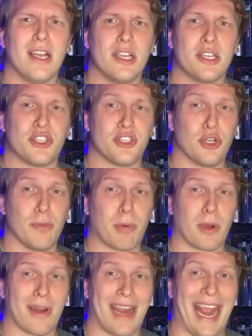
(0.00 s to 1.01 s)

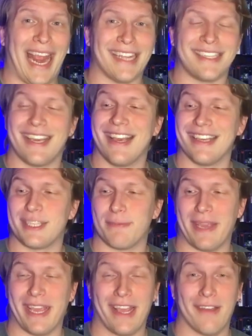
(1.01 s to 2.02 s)
Super 8,
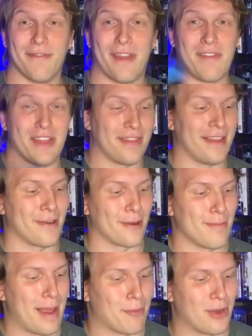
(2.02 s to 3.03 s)
speaking of vivid
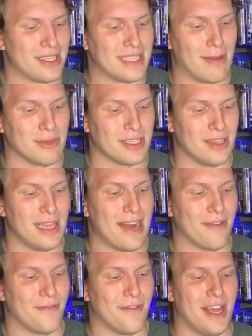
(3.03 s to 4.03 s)
theater memories, that was a
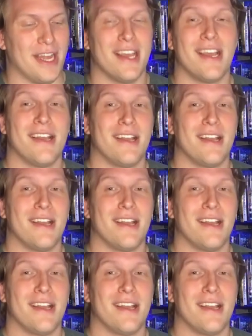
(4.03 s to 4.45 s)
lot of fun.